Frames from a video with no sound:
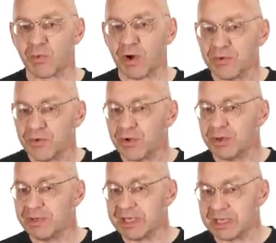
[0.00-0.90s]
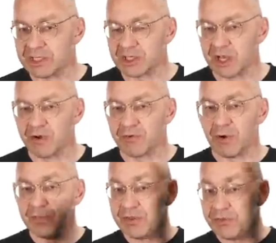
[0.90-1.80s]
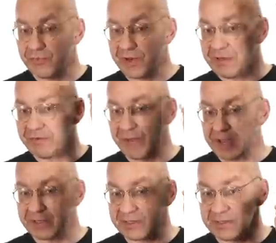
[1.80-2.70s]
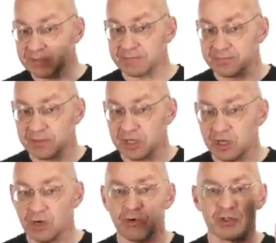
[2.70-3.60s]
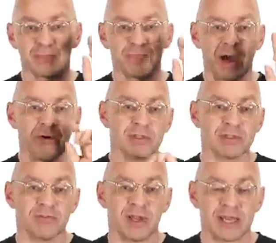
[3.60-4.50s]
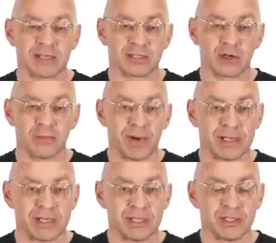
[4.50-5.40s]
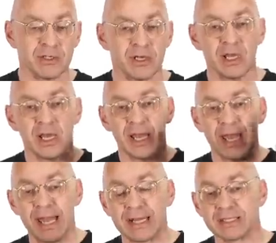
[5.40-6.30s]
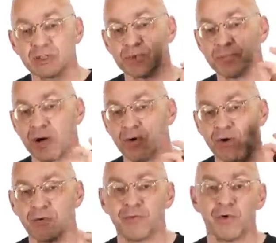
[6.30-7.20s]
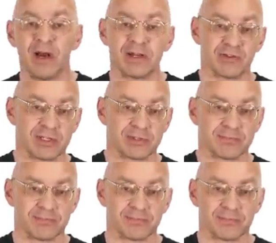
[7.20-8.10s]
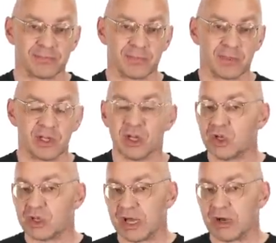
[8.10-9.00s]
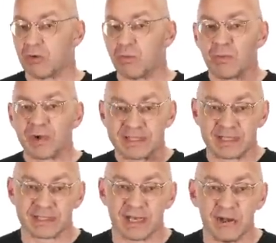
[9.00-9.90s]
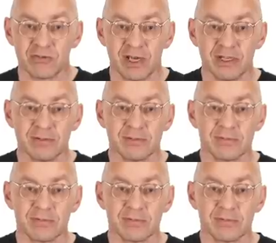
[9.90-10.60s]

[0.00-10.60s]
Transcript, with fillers: one term each from the three factors whose powers of x combine into x to the power of 400. Now, one way sticks out, right?